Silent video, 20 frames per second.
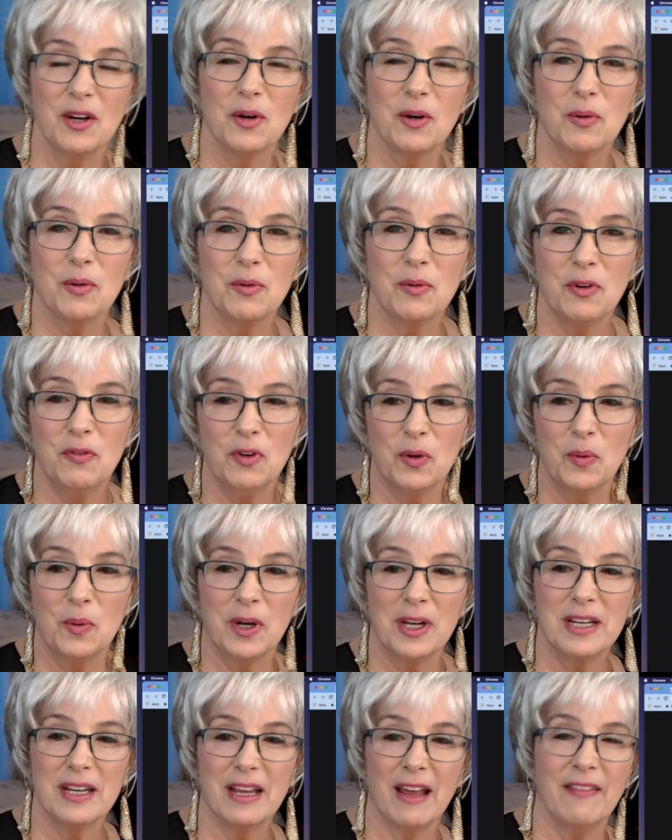review
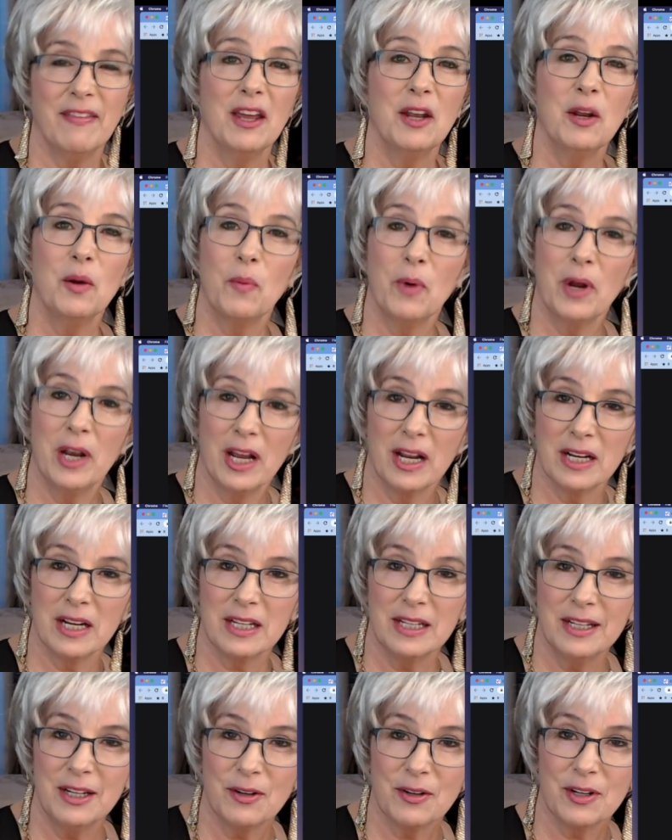it, and then it went on
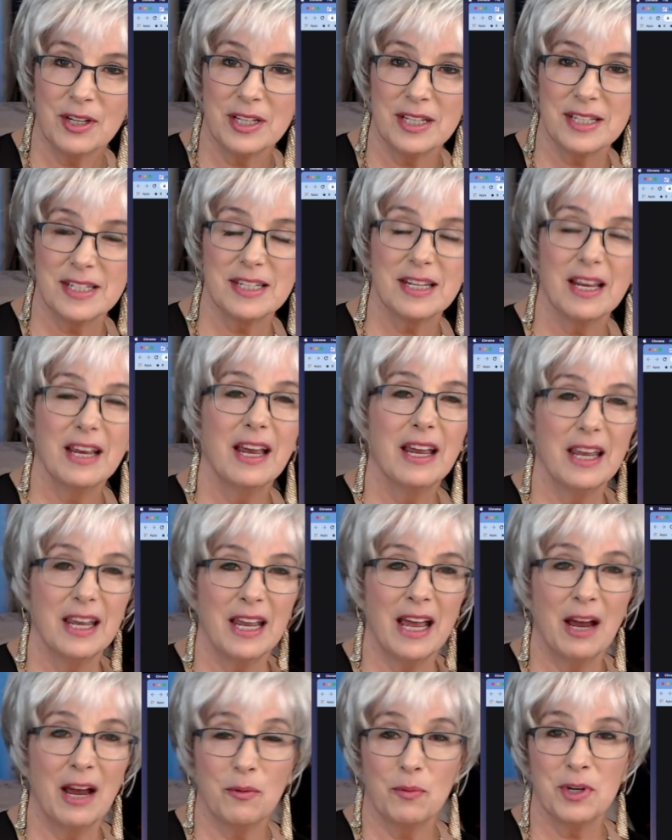clearance
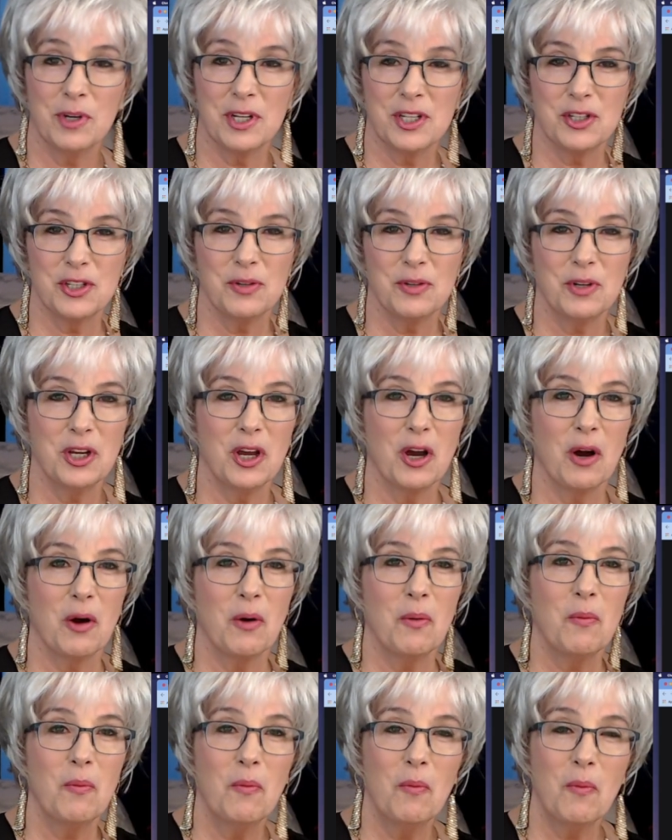at Wig
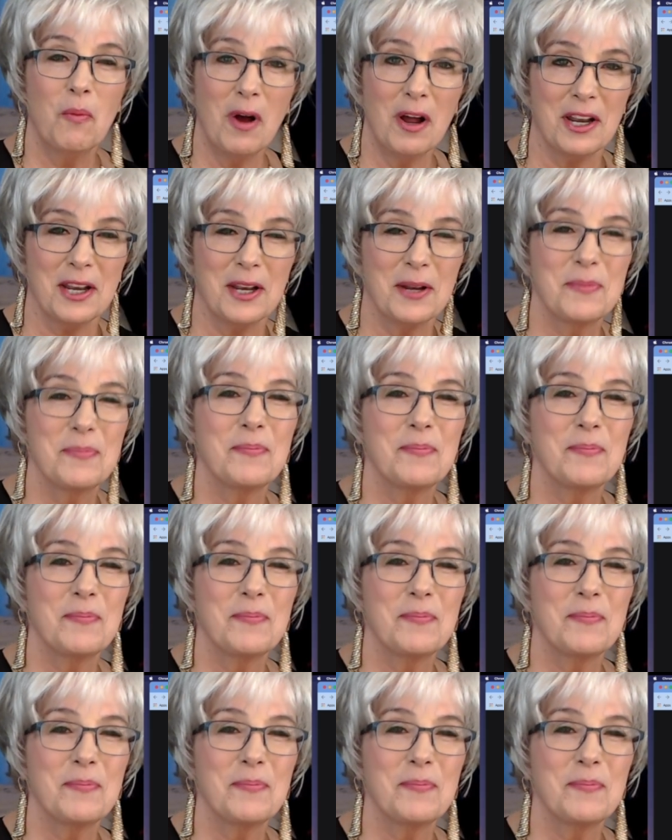Studio 1.